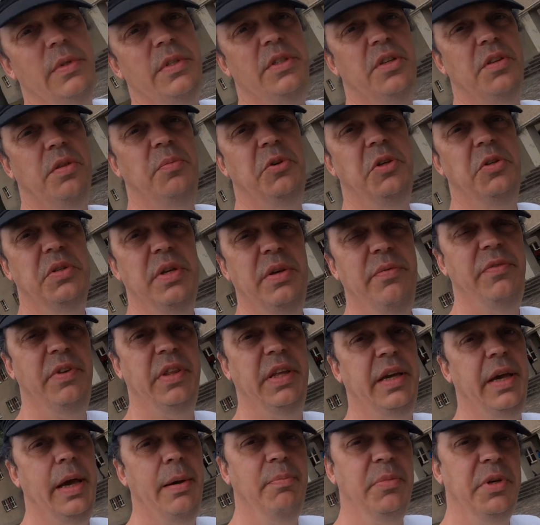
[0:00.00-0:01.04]
So the Museum for
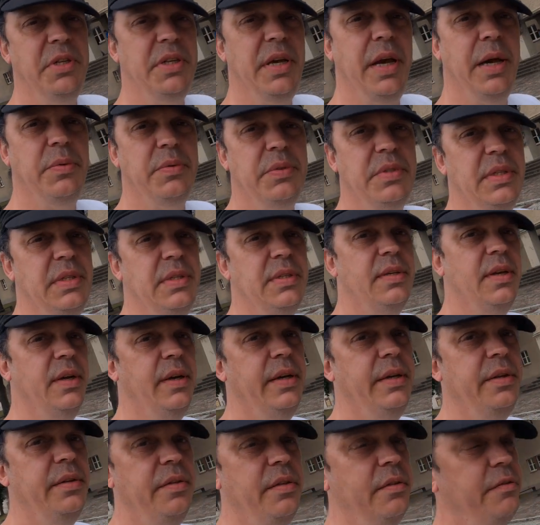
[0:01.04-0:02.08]
the Camp is housed
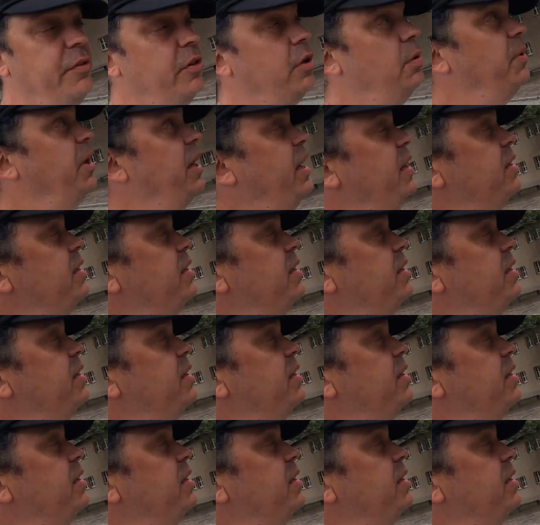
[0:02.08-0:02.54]
inside the former